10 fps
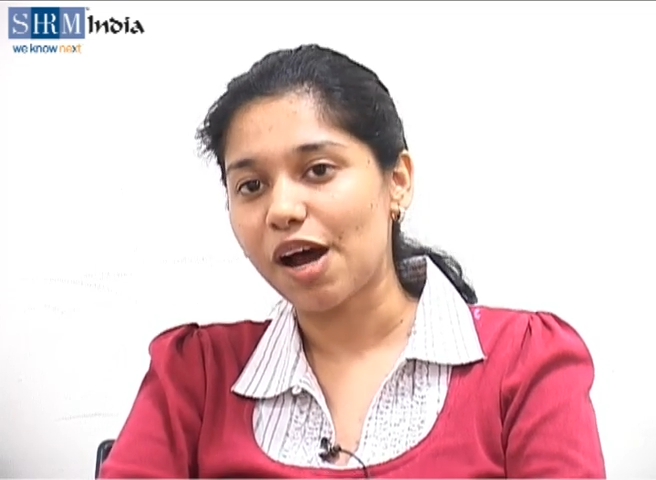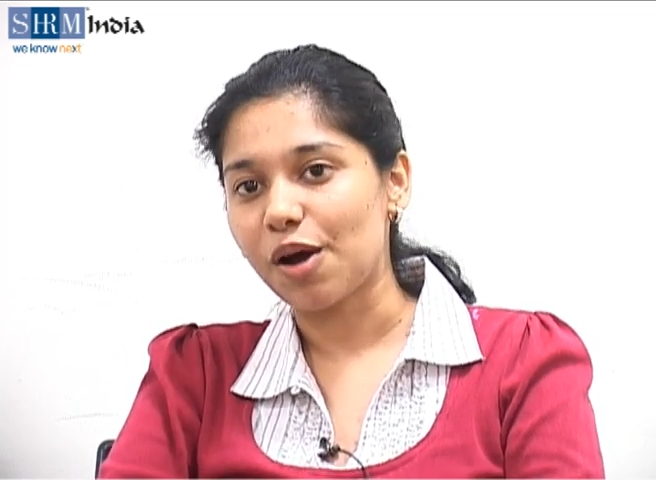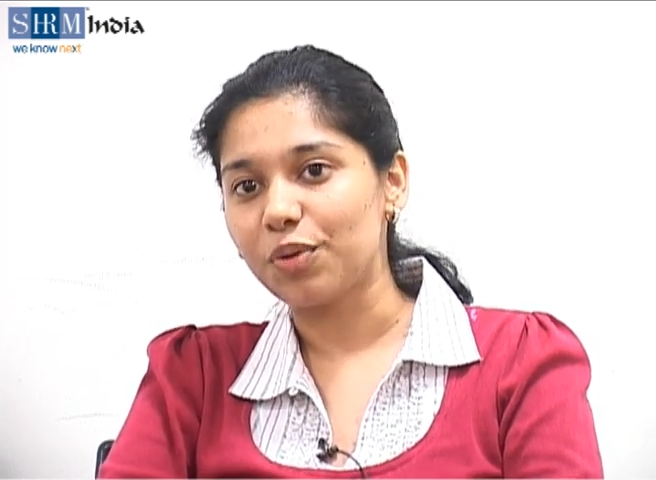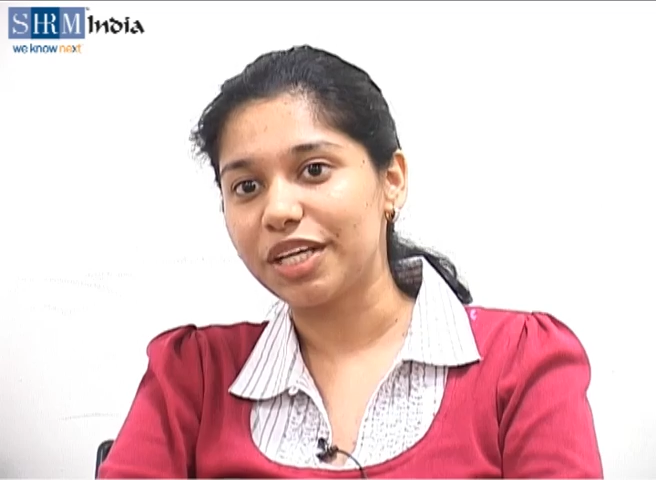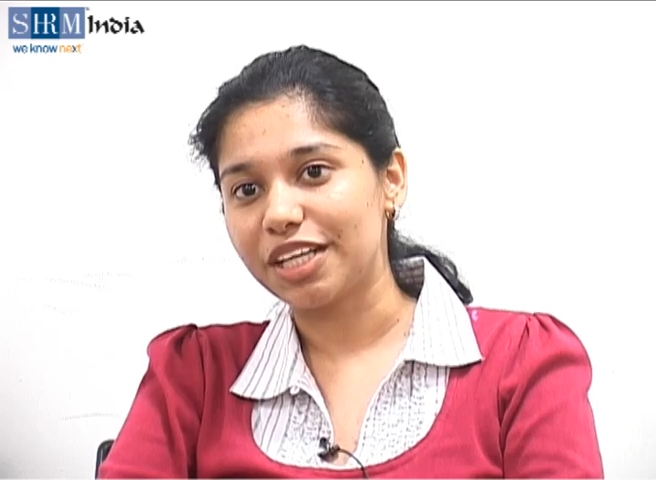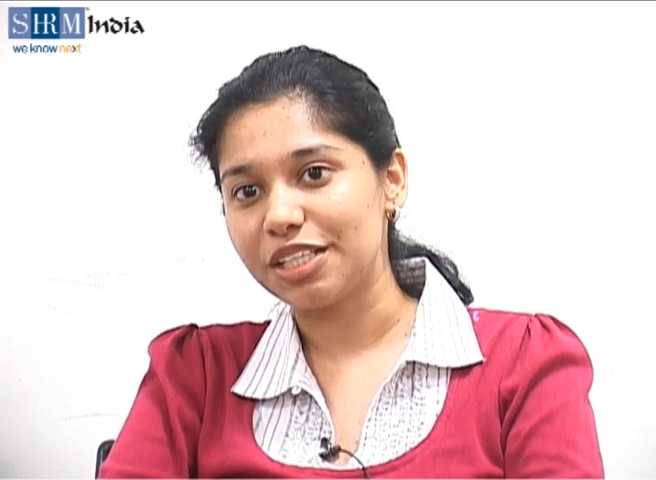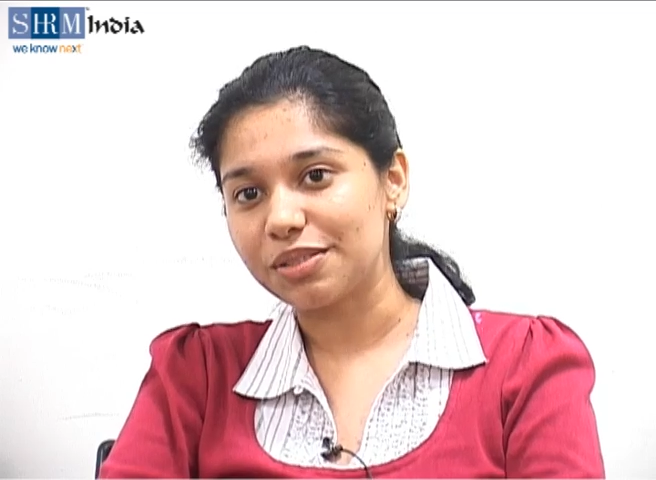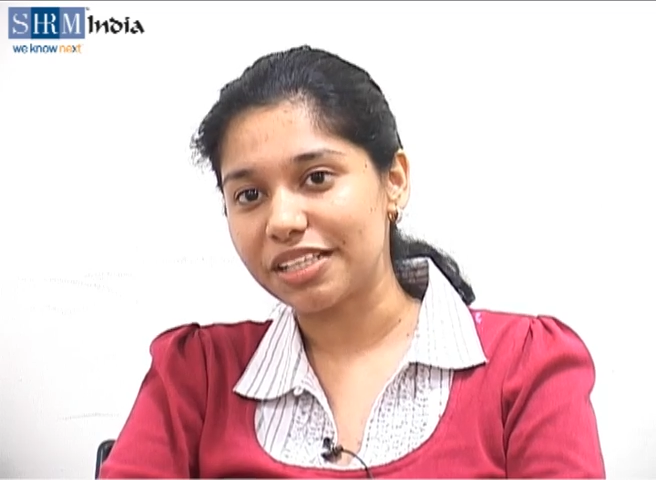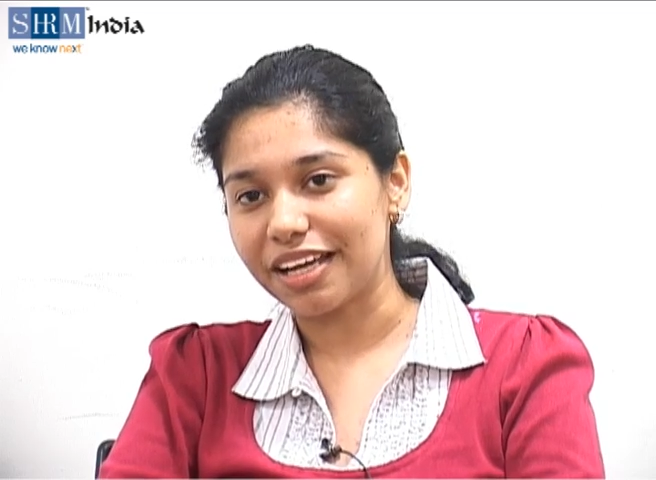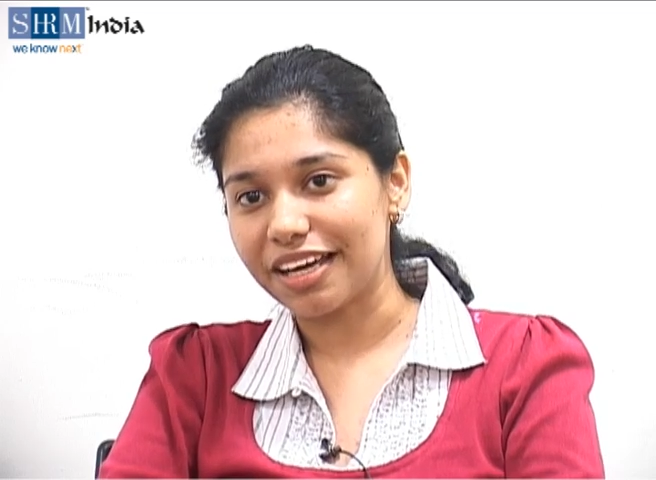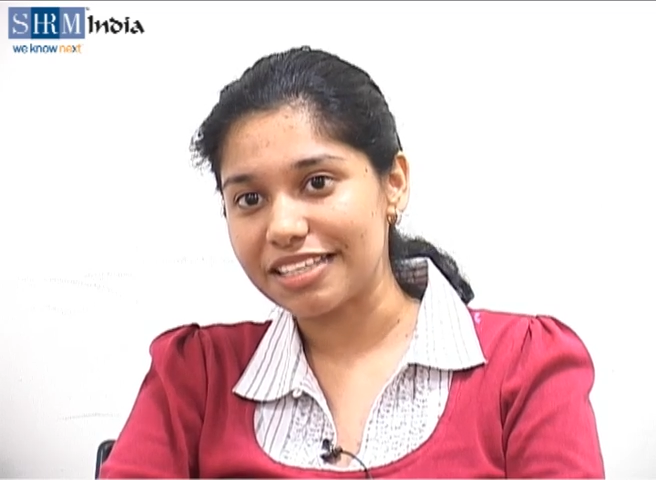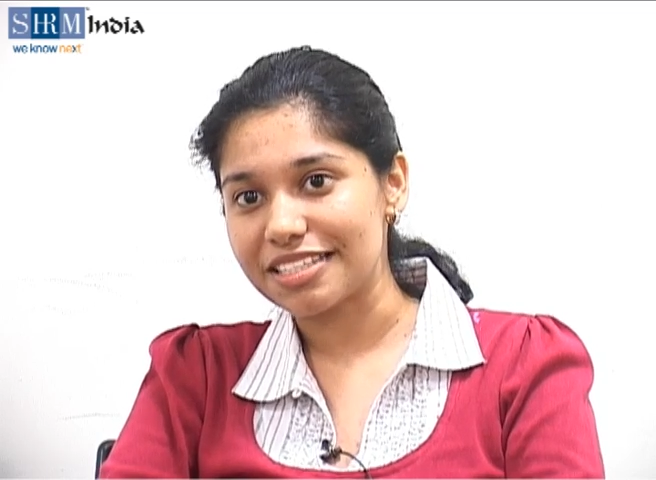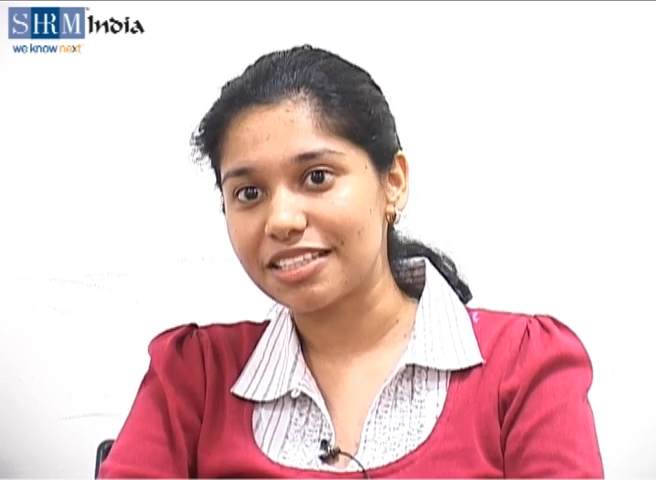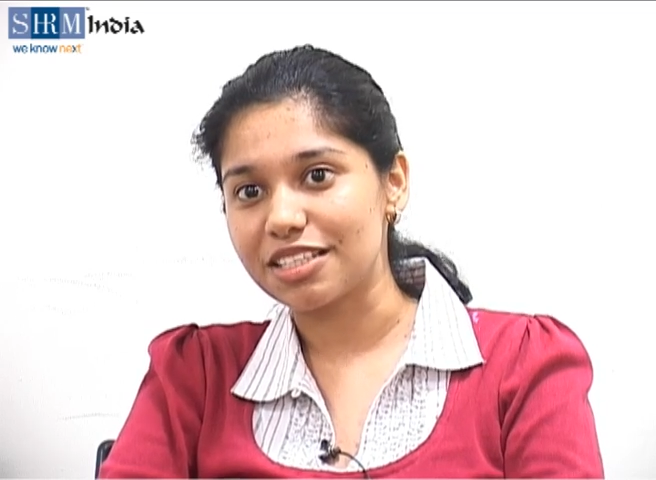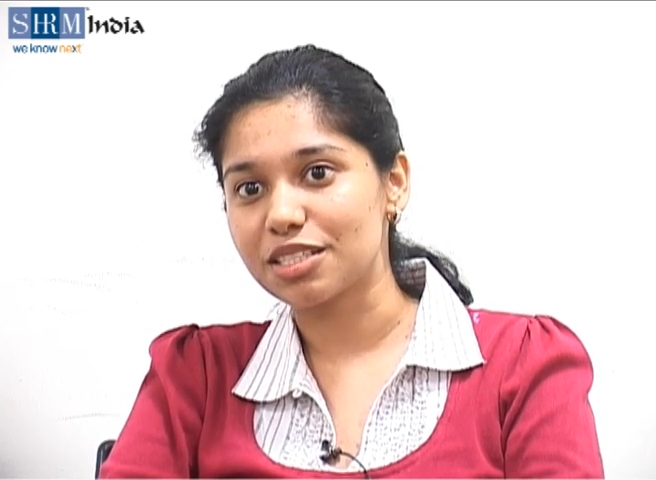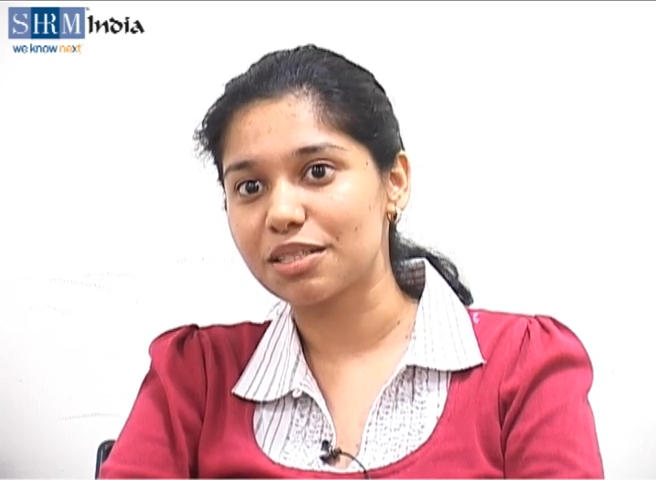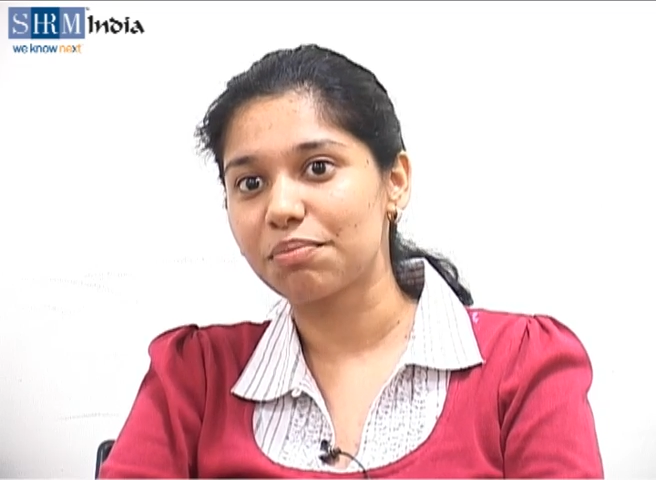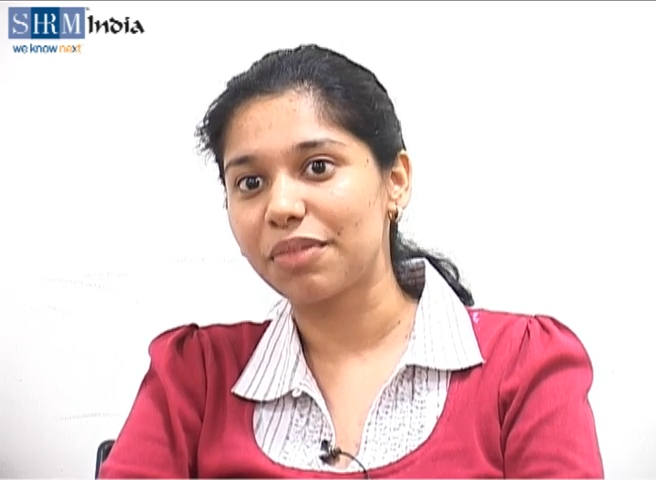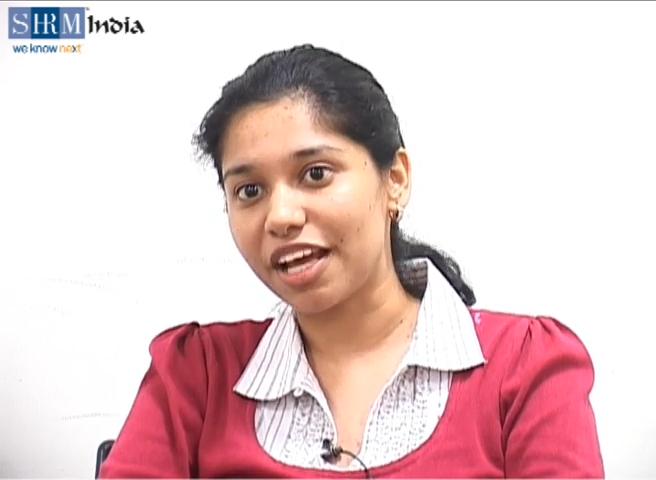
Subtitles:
how we can utilize this